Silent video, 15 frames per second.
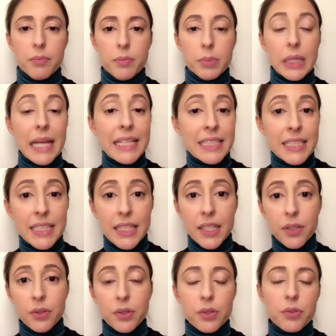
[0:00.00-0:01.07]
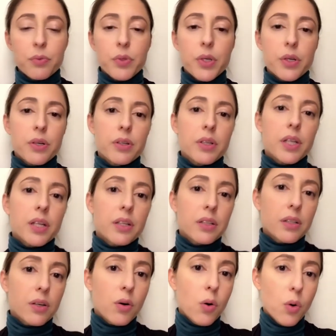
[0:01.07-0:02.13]
blending. There are
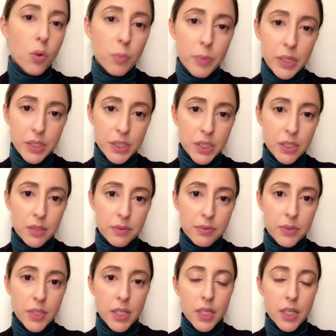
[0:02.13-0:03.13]
a whole bunch of